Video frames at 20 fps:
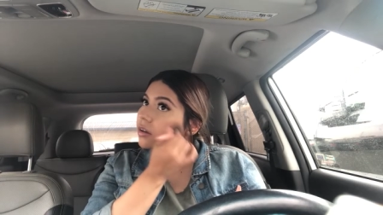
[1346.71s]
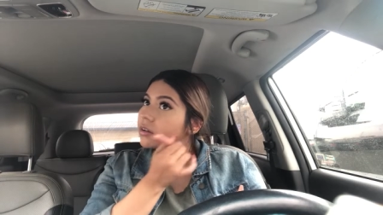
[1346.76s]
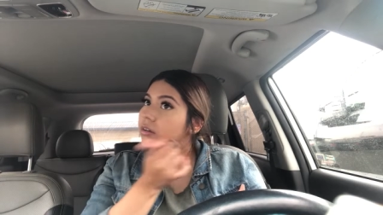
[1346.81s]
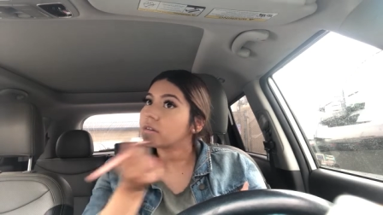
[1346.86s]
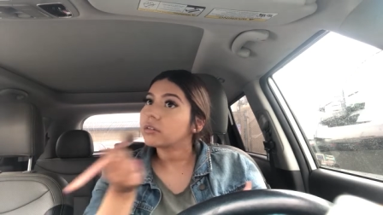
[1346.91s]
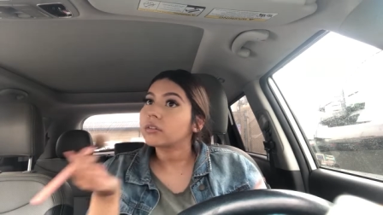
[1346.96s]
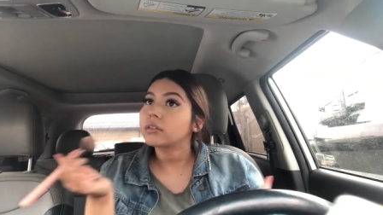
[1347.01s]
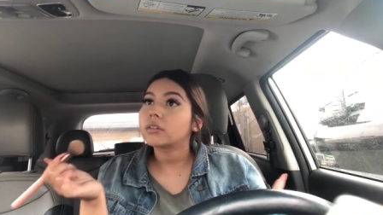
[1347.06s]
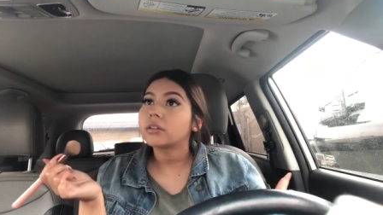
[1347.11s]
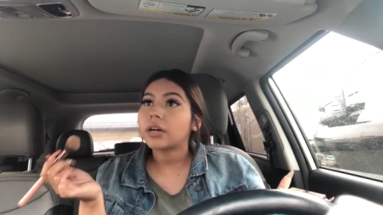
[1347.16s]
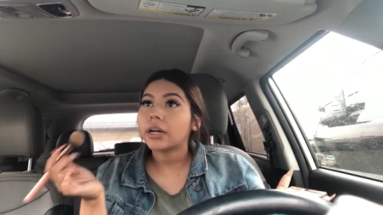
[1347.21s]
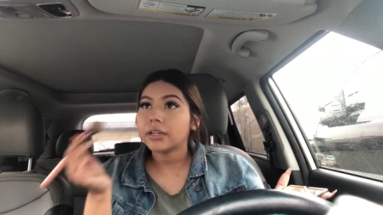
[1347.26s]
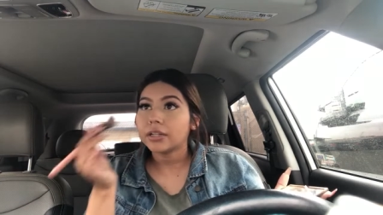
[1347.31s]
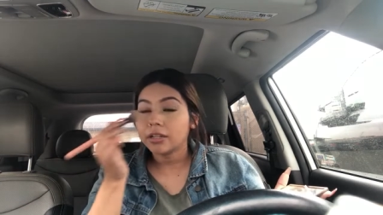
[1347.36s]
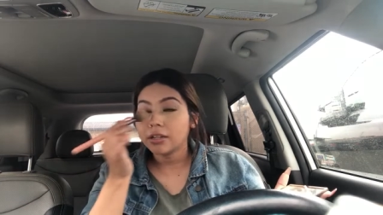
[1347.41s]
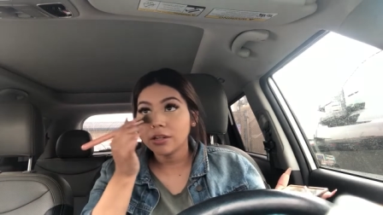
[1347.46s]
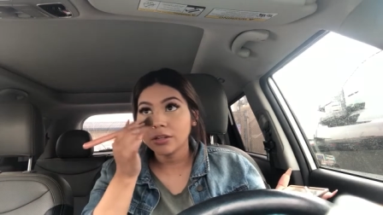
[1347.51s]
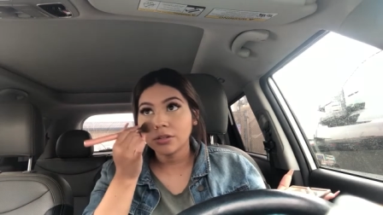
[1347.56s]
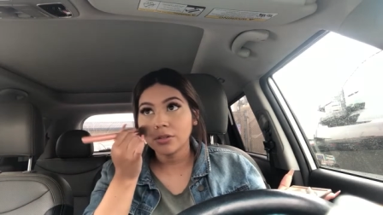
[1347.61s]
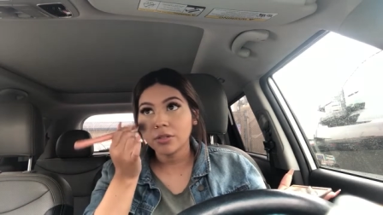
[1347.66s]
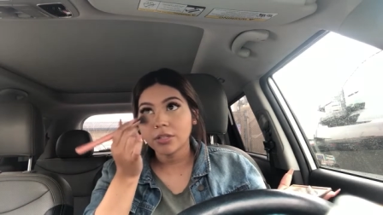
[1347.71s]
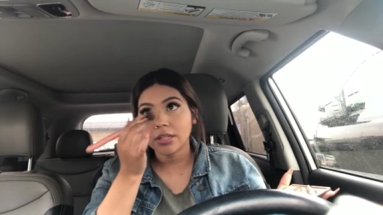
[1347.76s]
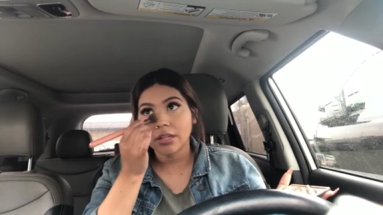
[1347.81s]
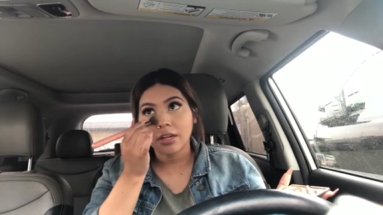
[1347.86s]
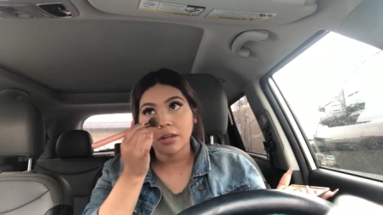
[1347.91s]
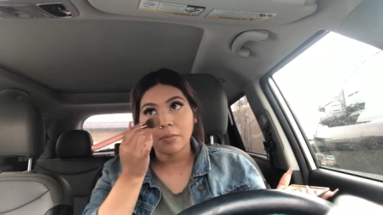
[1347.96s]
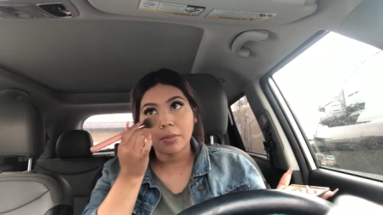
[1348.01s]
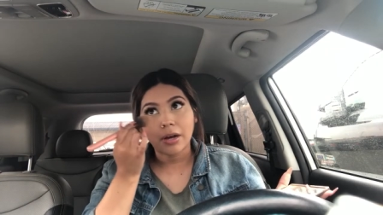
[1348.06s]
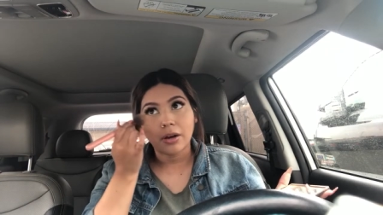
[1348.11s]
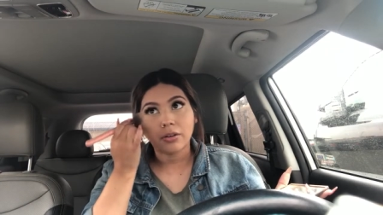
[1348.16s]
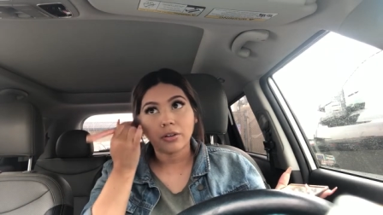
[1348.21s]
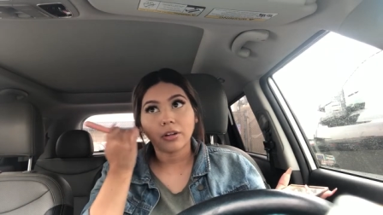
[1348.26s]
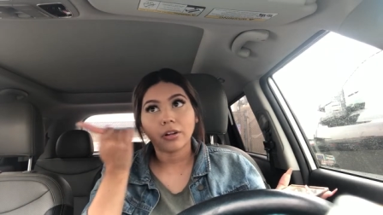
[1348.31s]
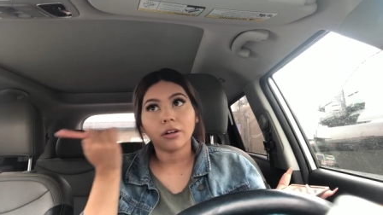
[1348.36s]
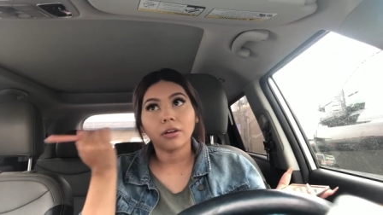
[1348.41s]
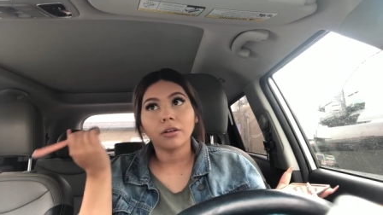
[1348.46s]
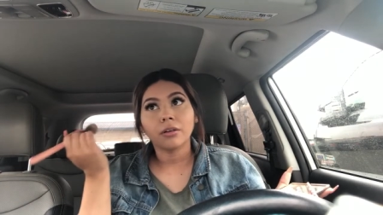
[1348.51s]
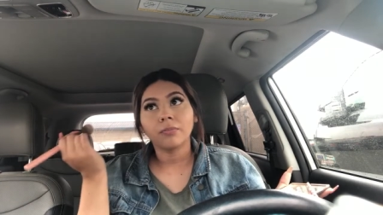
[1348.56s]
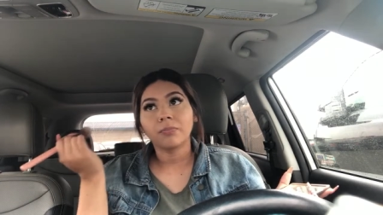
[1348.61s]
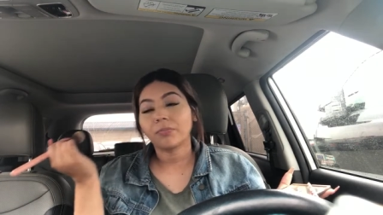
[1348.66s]
oh i need a new setting
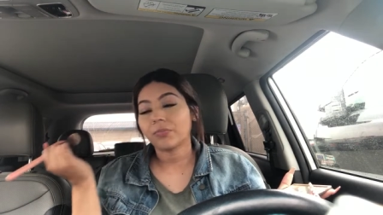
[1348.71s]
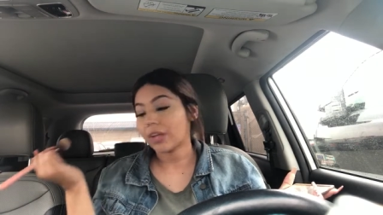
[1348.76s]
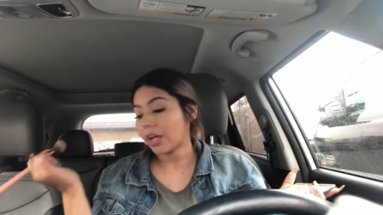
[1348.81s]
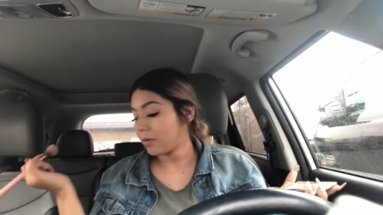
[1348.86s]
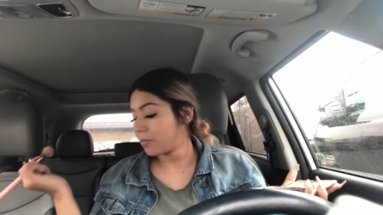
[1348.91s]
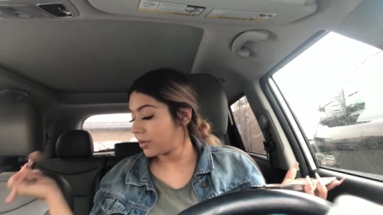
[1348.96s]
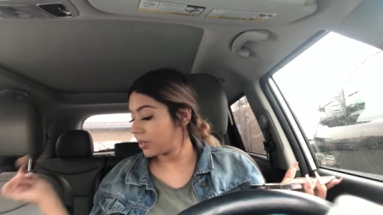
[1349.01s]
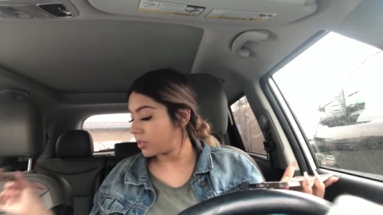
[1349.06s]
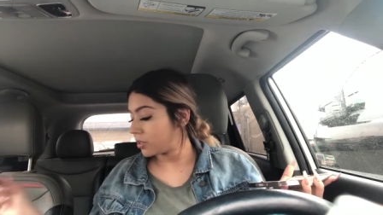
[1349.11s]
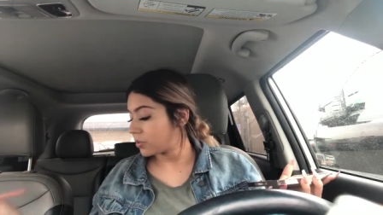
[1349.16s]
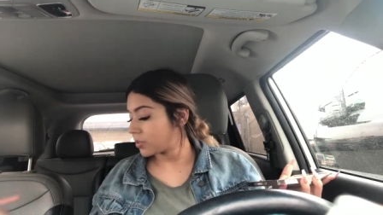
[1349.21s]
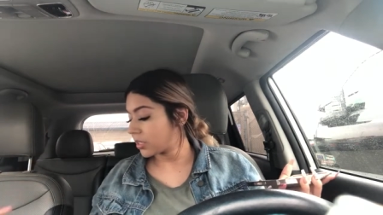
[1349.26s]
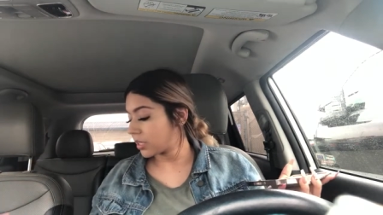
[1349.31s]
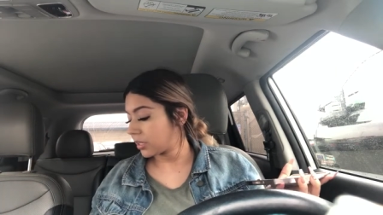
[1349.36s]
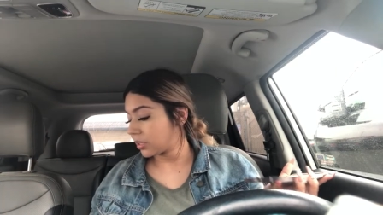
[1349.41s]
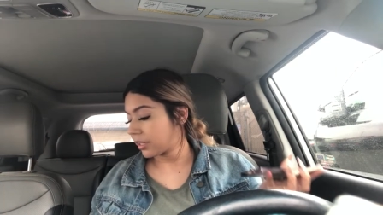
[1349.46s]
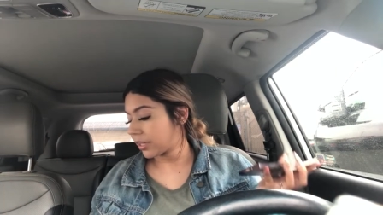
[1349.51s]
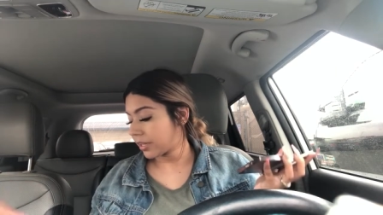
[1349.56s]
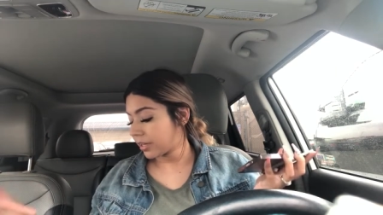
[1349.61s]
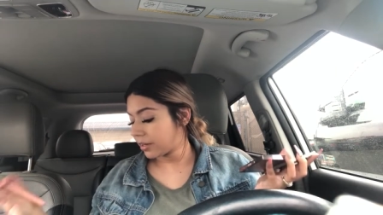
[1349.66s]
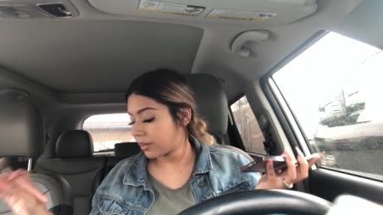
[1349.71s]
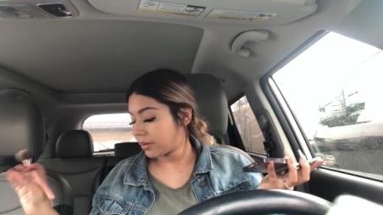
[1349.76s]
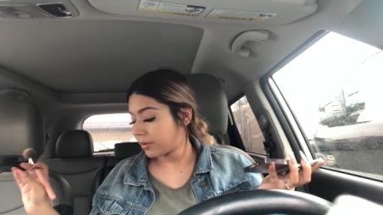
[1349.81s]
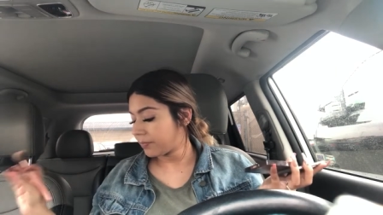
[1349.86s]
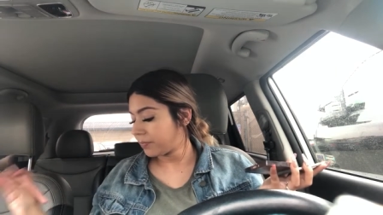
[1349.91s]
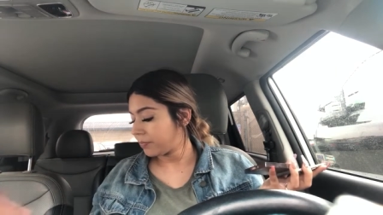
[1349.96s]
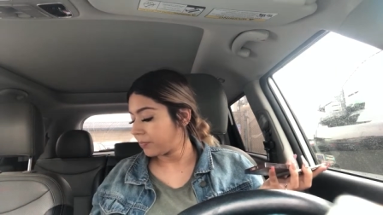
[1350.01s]
powder i've been using like